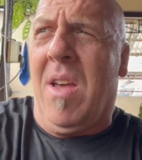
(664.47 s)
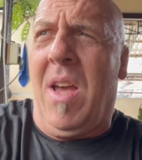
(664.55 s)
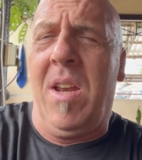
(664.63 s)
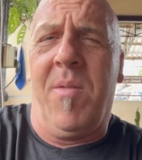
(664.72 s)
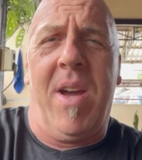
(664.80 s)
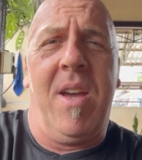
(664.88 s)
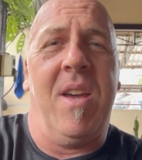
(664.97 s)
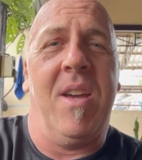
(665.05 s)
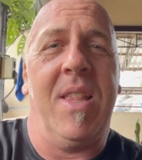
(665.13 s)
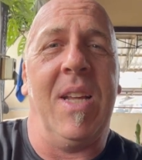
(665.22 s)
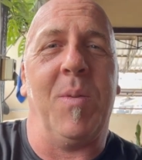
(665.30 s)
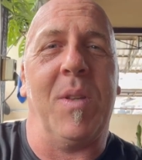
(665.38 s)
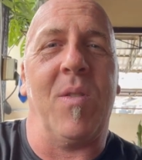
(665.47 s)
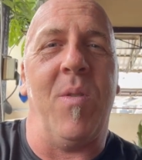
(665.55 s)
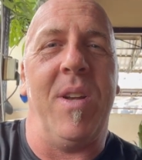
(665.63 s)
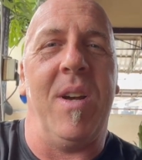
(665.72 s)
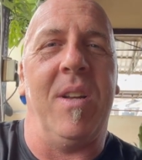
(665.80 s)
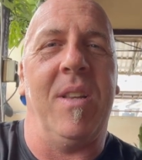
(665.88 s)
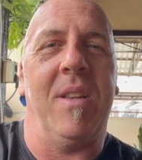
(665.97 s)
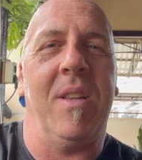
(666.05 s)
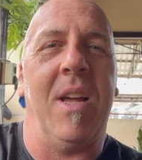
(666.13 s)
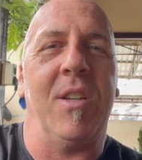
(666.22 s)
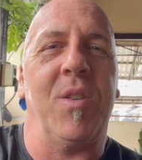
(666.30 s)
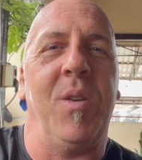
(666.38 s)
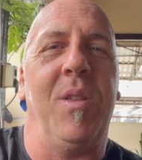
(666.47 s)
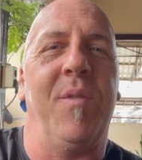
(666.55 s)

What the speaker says: anyway, that's what's going on. I'll show you the